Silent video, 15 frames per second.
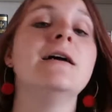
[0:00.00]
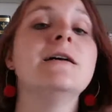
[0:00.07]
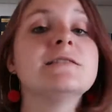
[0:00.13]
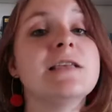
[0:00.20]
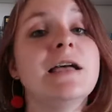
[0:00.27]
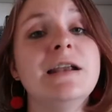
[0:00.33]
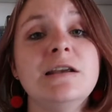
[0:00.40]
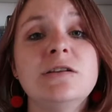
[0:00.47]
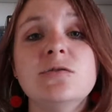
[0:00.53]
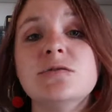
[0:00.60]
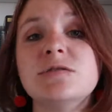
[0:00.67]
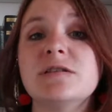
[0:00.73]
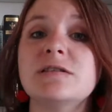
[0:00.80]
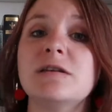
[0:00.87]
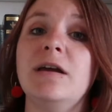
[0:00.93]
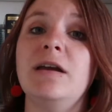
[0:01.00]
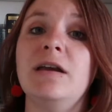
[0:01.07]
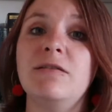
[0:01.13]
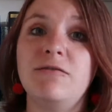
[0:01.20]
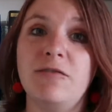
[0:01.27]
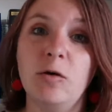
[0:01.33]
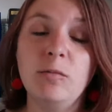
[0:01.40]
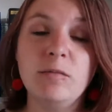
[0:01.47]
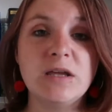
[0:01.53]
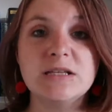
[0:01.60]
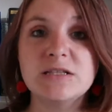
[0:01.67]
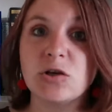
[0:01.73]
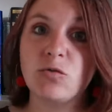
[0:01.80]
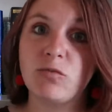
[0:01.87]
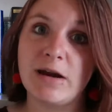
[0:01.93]
Sliding Doors is a film that
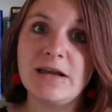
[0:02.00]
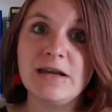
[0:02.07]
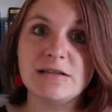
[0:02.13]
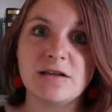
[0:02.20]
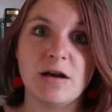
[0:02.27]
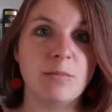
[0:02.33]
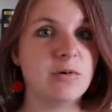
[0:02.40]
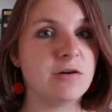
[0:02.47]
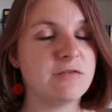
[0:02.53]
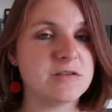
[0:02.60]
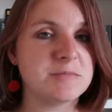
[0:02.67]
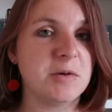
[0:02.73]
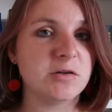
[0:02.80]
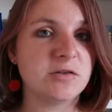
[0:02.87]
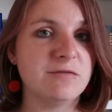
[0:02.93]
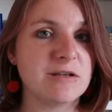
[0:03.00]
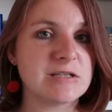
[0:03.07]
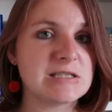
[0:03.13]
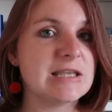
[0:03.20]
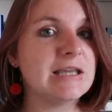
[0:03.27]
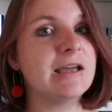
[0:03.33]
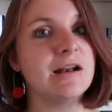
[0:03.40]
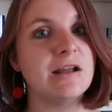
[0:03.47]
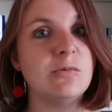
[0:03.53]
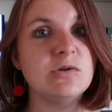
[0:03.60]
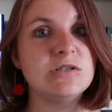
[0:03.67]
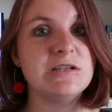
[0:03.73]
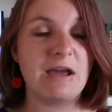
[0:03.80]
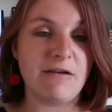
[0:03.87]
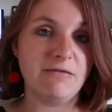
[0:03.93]
is a great example of this multiverse thing, and I
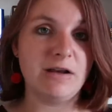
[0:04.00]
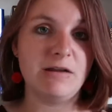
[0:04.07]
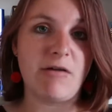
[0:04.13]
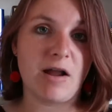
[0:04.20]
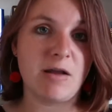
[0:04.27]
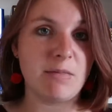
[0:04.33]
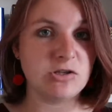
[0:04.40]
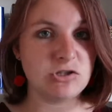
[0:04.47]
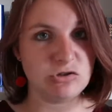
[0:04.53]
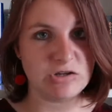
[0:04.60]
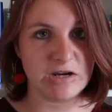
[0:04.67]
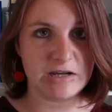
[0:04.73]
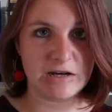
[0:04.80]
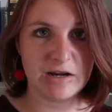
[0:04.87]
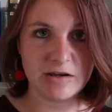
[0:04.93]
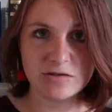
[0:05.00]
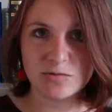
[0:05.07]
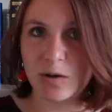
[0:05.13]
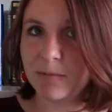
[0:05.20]
would definitely recommend you check it out as